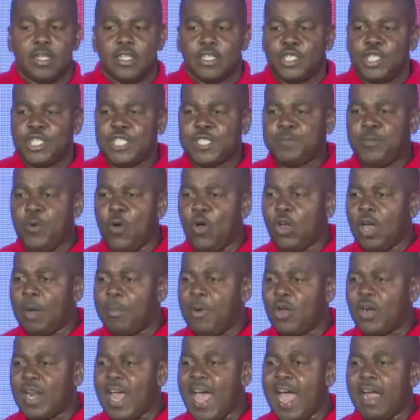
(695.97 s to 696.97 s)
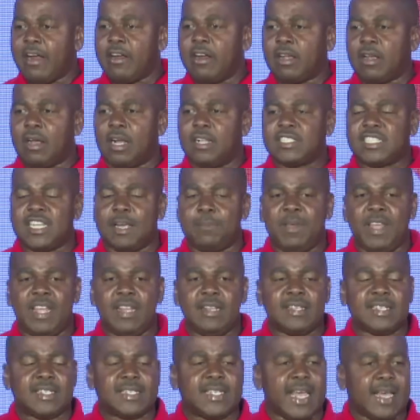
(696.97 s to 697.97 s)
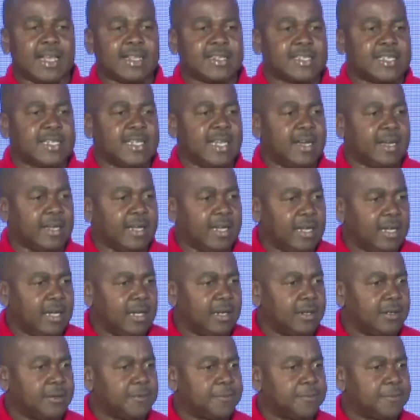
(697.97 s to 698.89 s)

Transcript: She spoke about agriculture being sexy again.